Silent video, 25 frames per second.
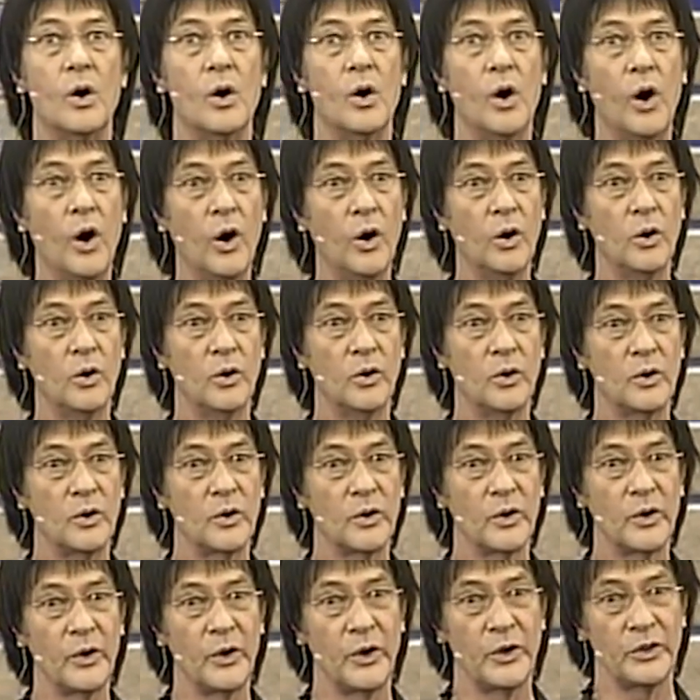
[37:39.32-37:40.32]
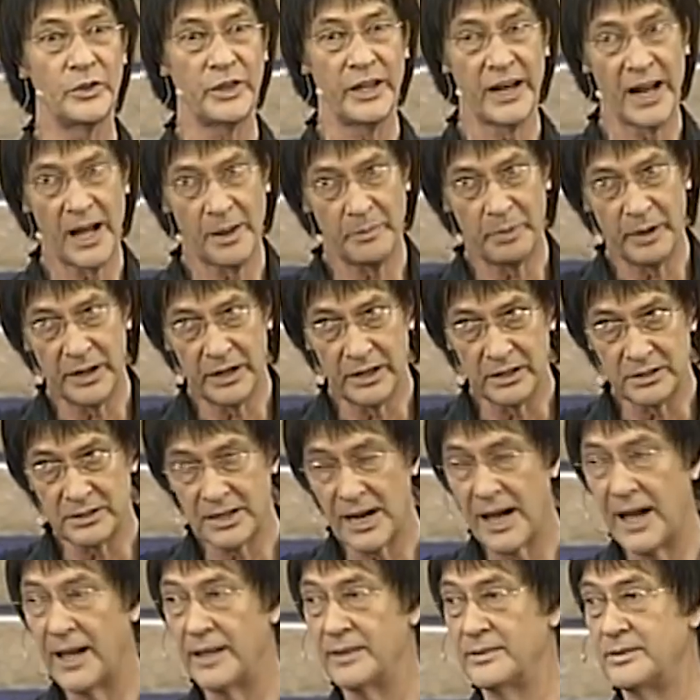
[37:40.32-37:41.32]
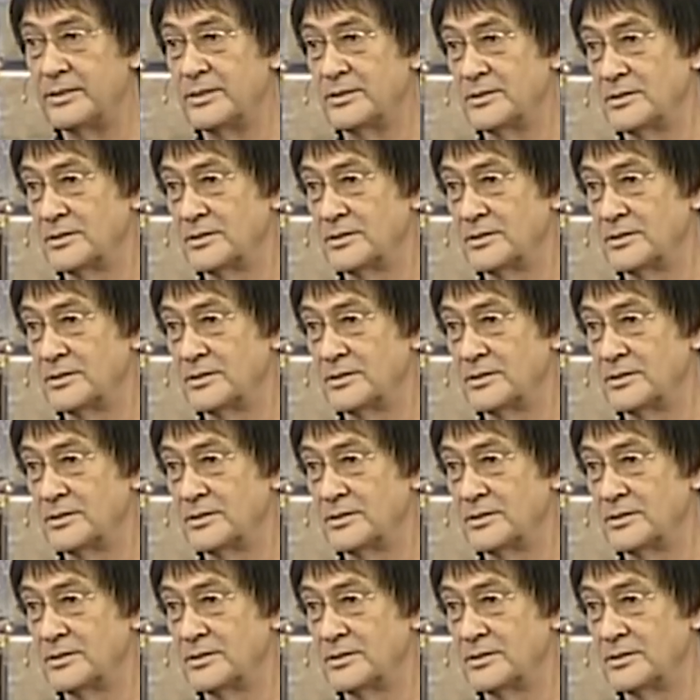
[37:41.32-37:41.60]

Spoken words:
Oh, then I better tithe.